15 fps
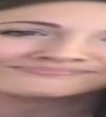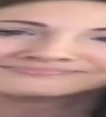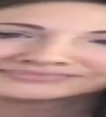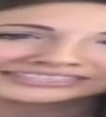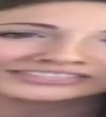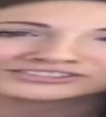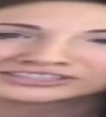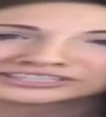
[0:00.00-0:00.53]

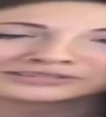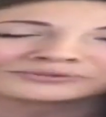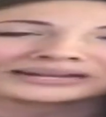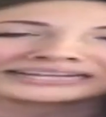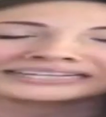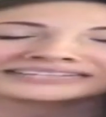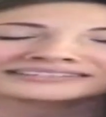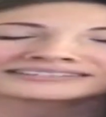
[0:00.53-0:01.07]
that's just the way
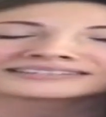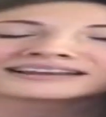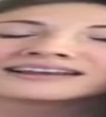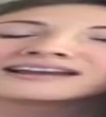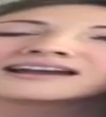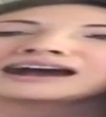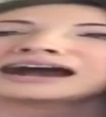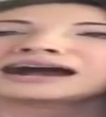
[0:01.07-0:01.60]
it is.
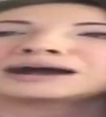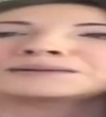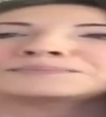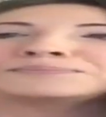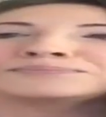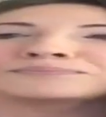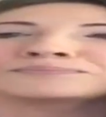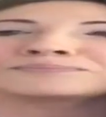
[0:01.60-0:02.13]

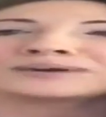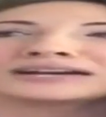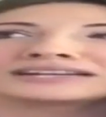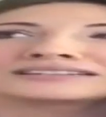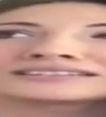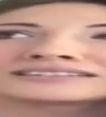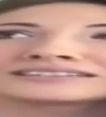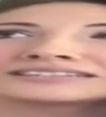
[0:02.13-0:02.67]

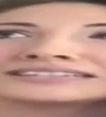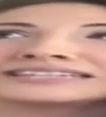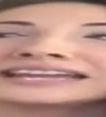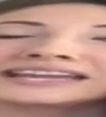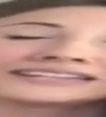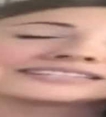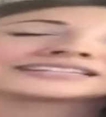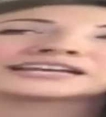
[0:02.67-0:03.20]
But
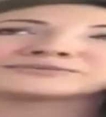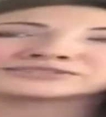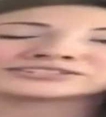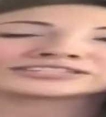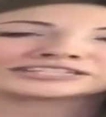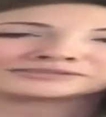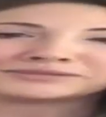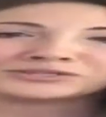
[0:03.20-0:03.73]
yeah, today we're
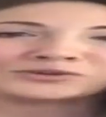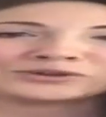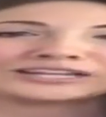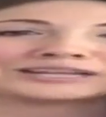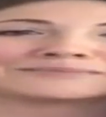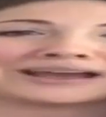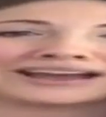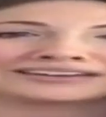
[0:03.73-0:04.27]
just going to be
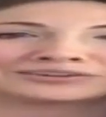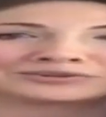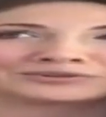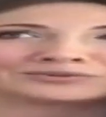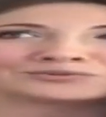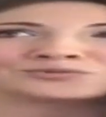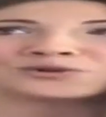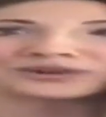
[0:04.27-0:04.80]
talking about
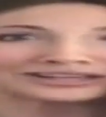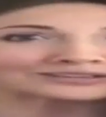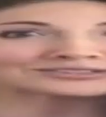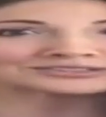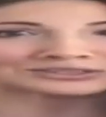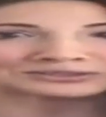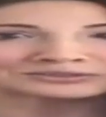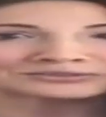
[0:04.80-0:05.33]
what
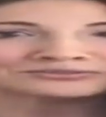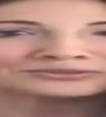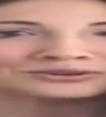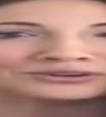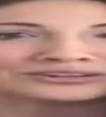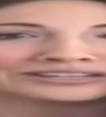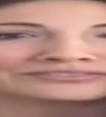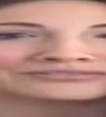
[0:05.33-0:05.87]
else to look
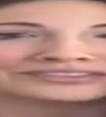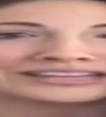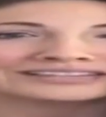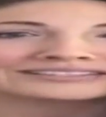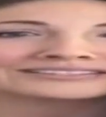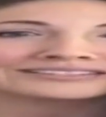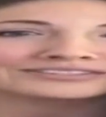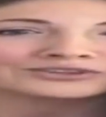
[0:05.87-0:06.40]
for. If
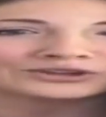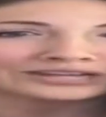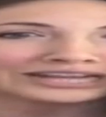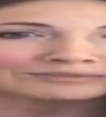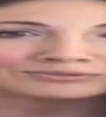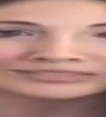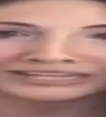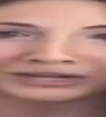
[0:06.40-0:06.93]
there's no
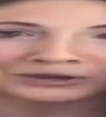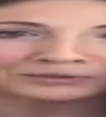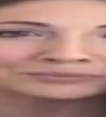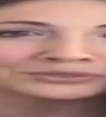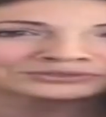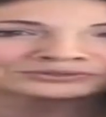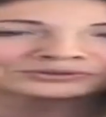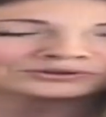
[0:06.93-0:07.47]
label to help
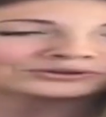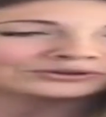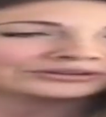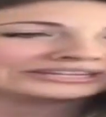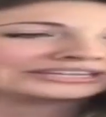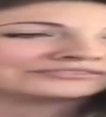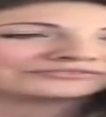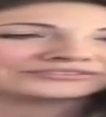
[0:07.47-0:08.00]
you, or
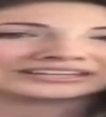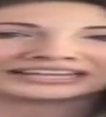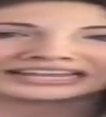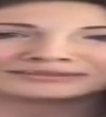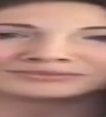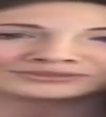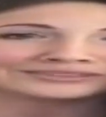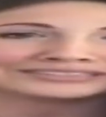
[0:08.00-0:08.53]
if the
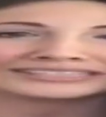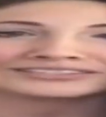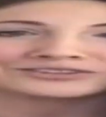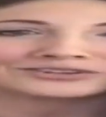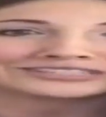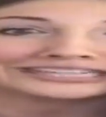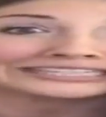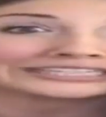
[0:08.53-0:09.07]
label is
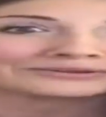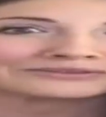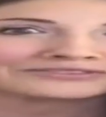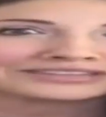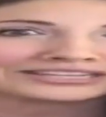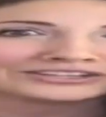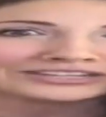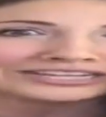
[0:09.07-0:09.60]
not telling you
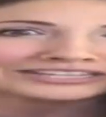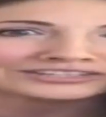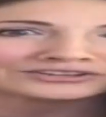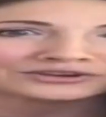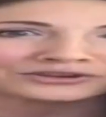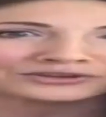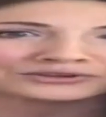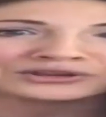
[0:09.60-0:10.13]
everything you need to
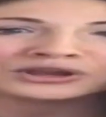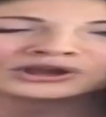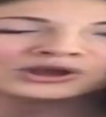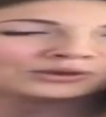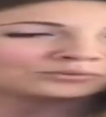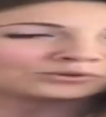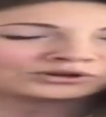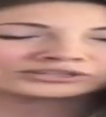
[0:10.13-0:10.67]
know,
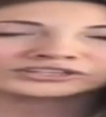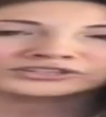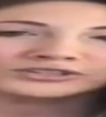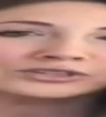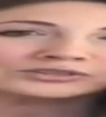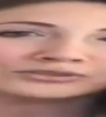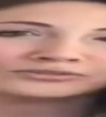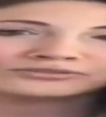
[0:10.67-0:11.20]
what can
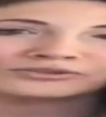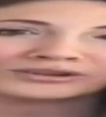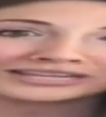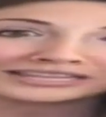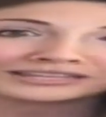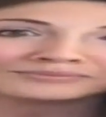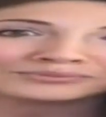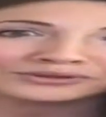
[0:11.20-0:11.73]
you look for
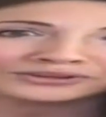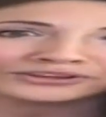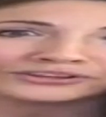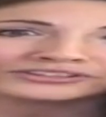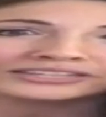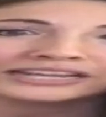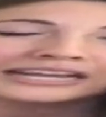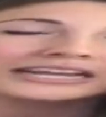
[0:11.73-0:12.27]
in the
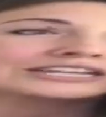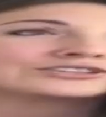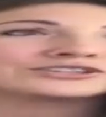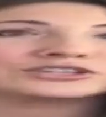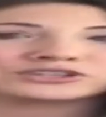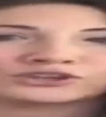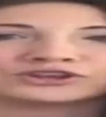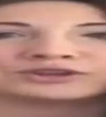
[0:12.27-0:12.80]
bird to
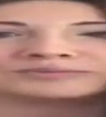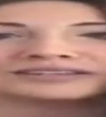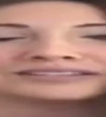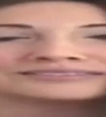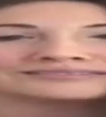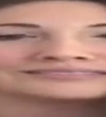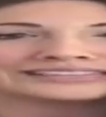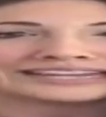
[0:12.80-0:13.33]

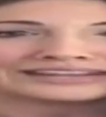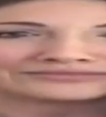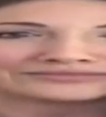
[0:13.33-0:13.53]
determine if